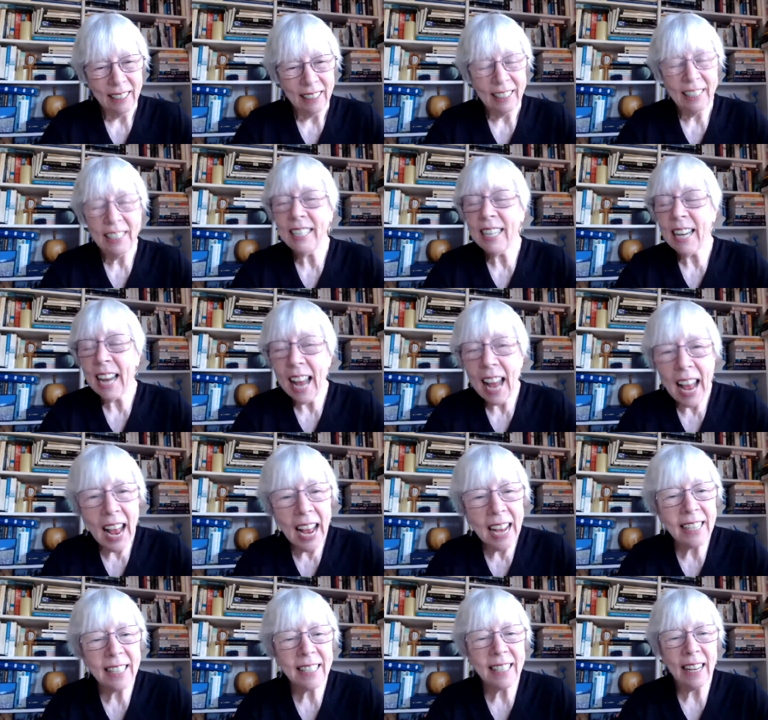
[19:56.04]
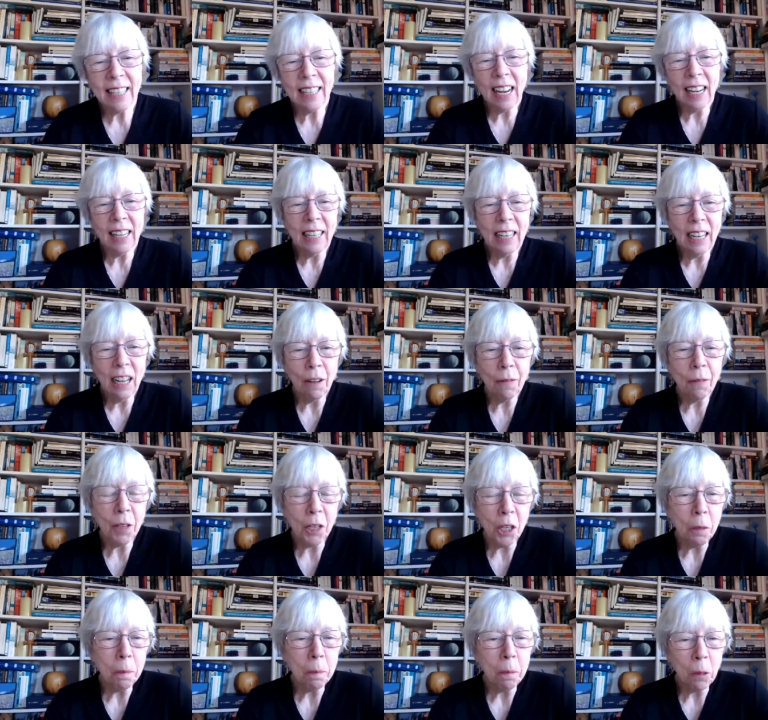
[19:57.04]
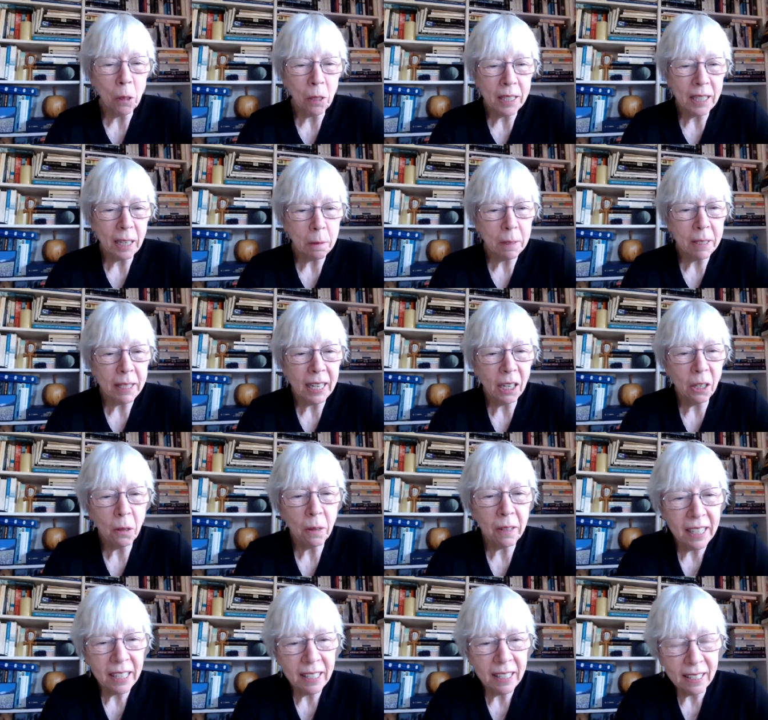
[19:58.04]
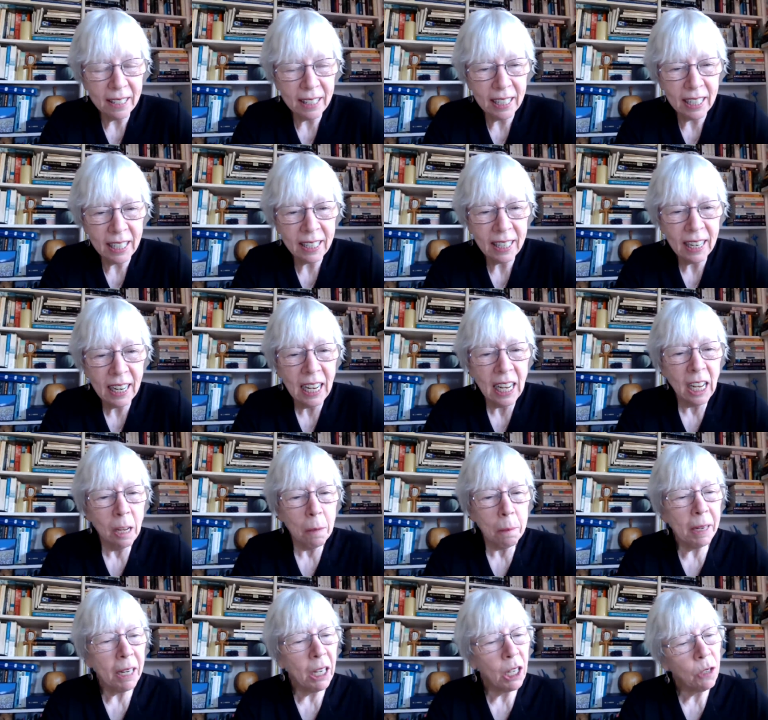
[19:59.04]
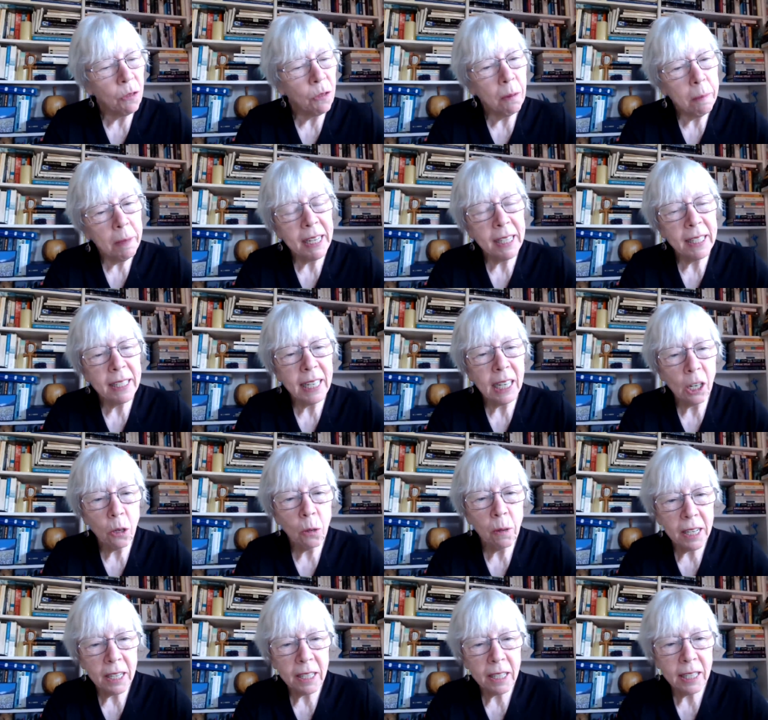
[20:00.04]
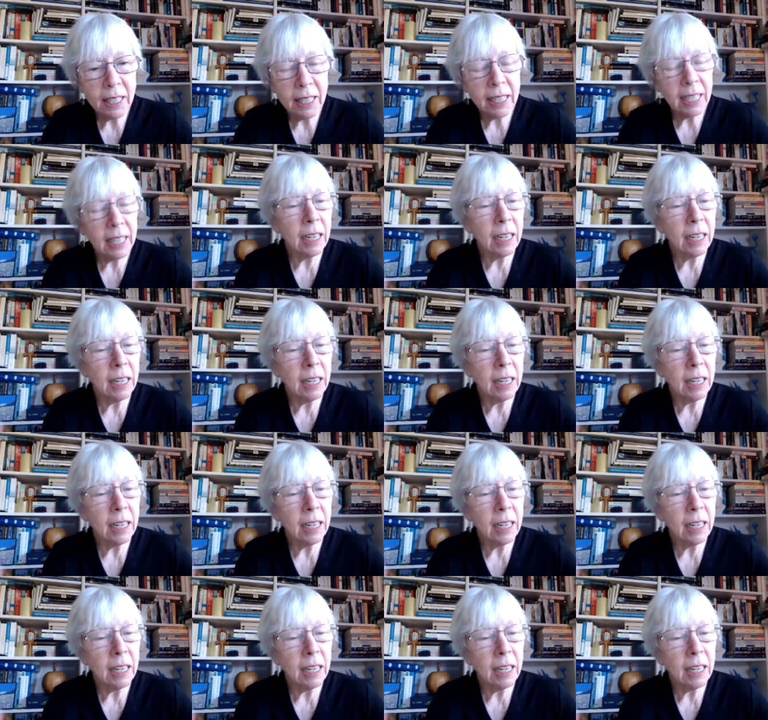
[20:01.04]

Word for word: Yes, and I love that you brought up synchronicities because for me, synchronicities,